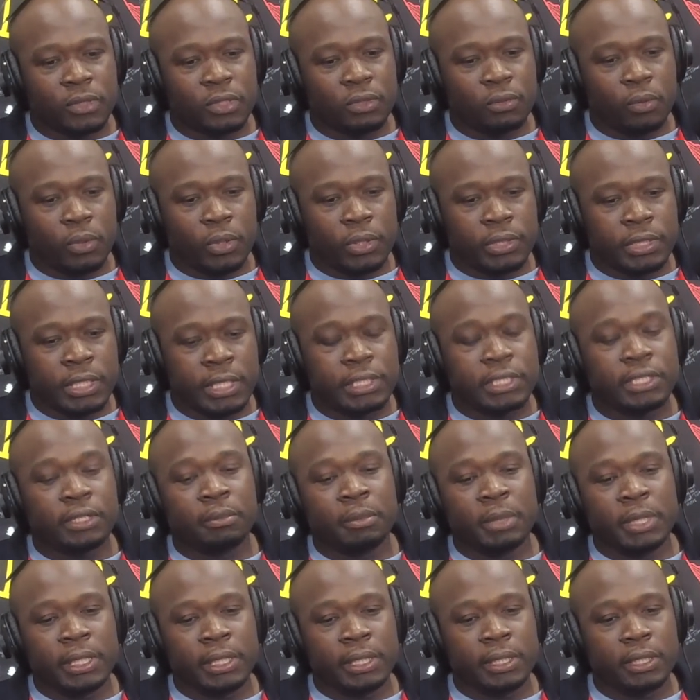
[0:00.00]
were teaching
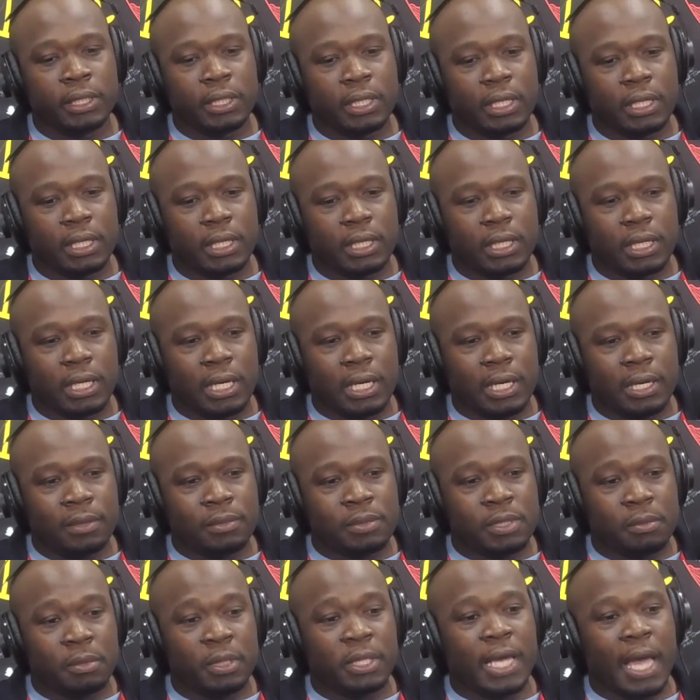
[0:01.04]
me
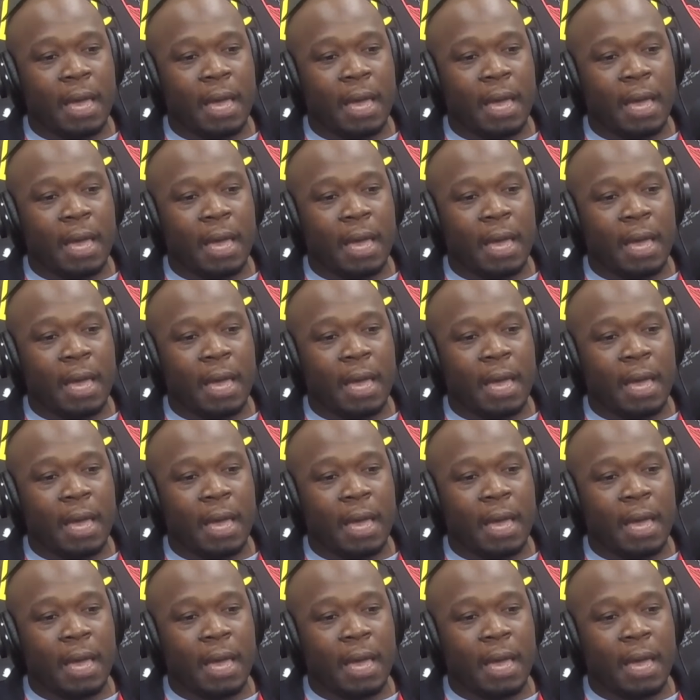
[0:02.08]
some other